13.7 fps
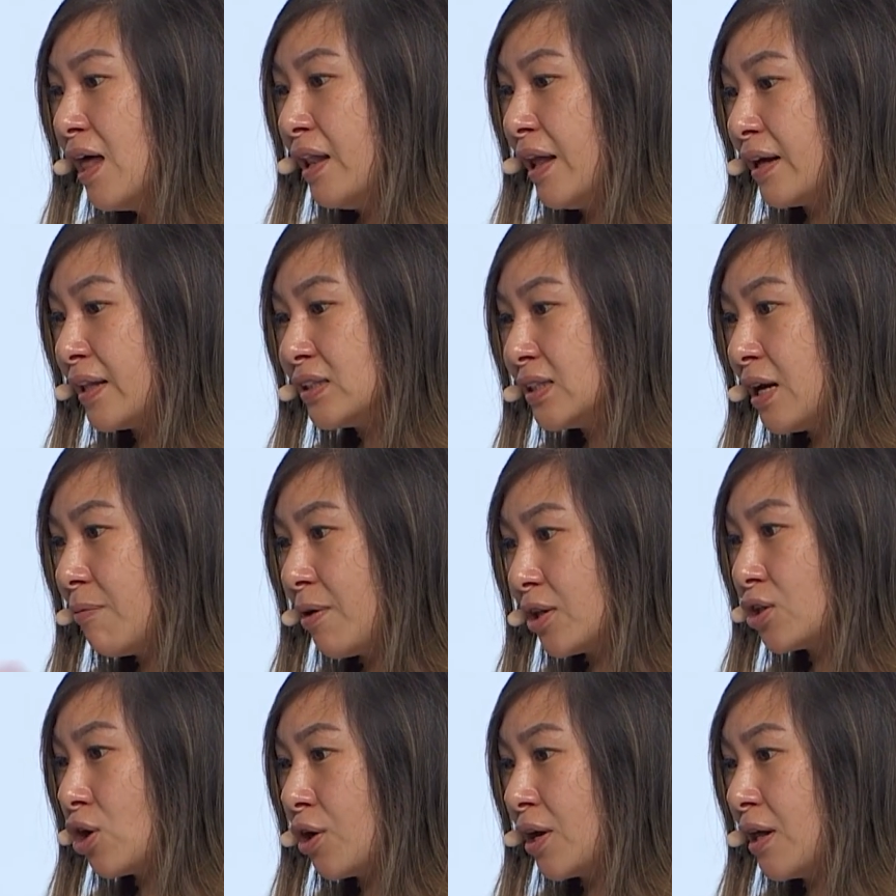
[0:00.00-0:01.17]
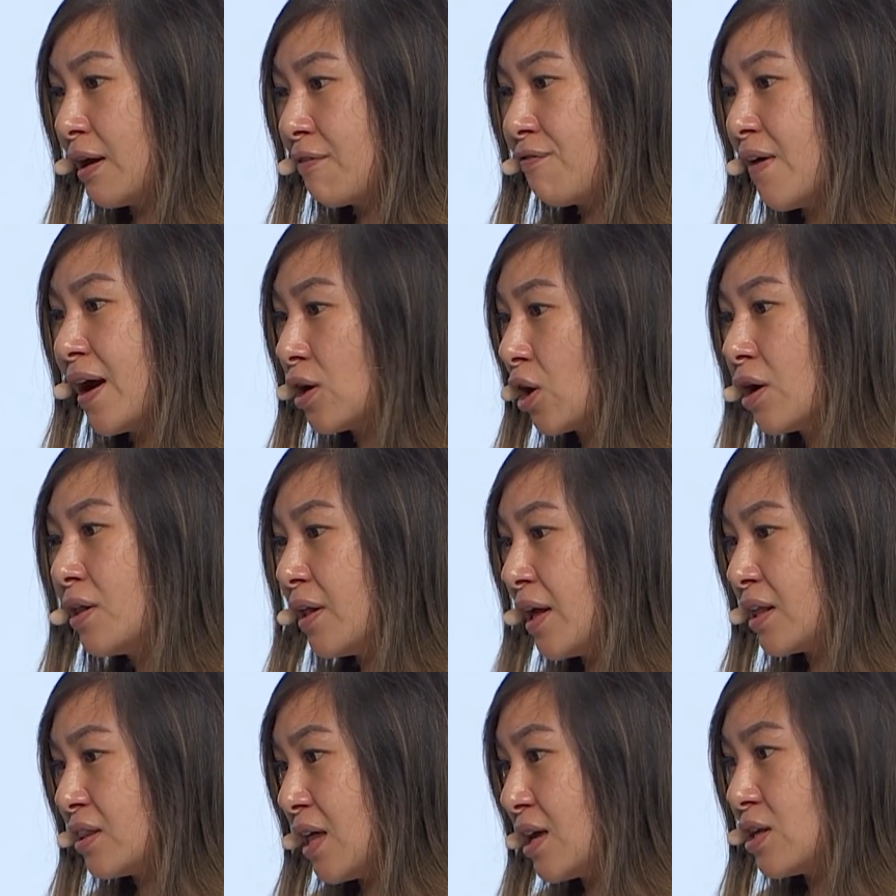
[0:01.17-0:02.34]
Like let's say I wanted to target like fine art, like
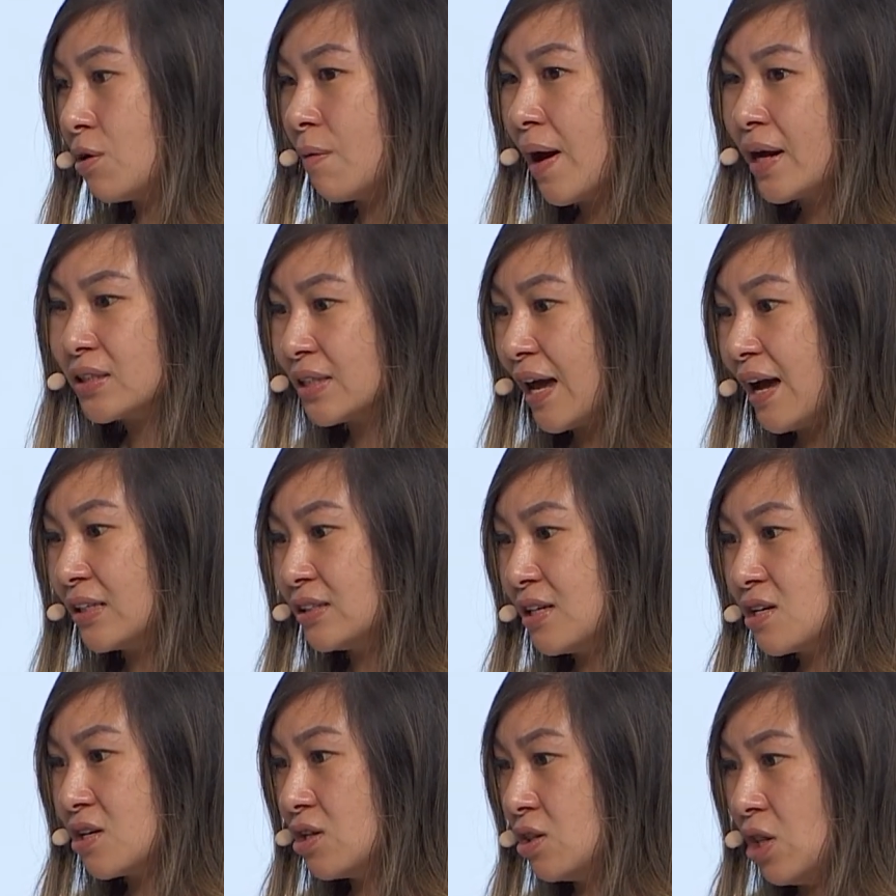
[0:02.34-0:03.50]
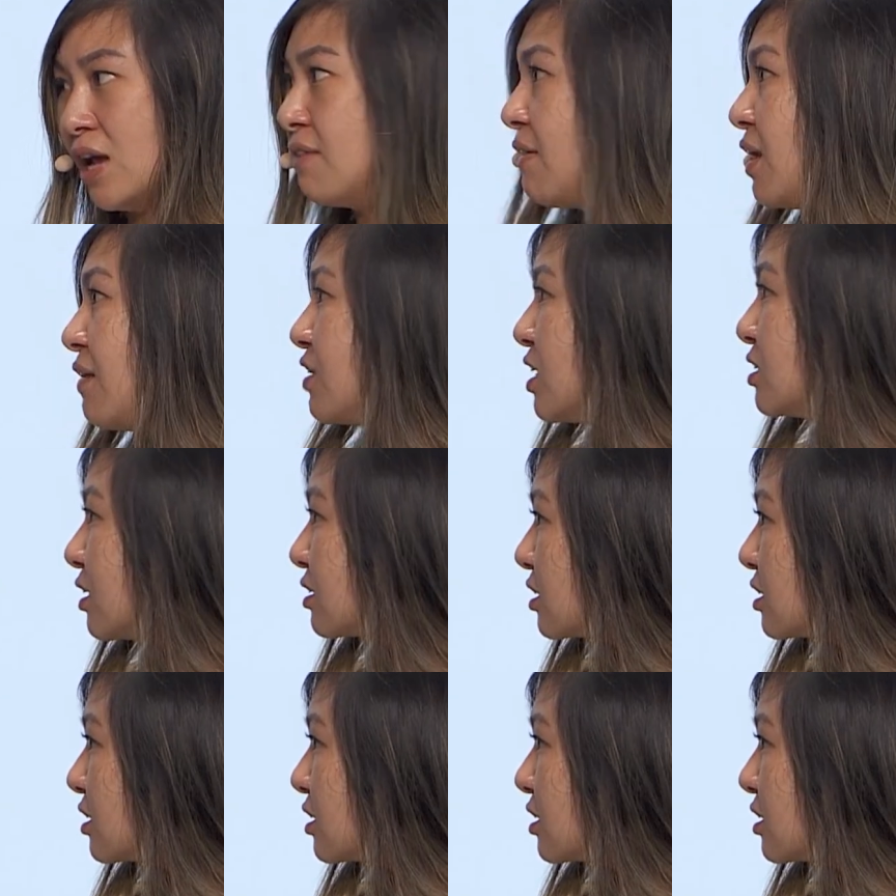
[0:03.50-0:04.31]
X has like a lot of NFTs on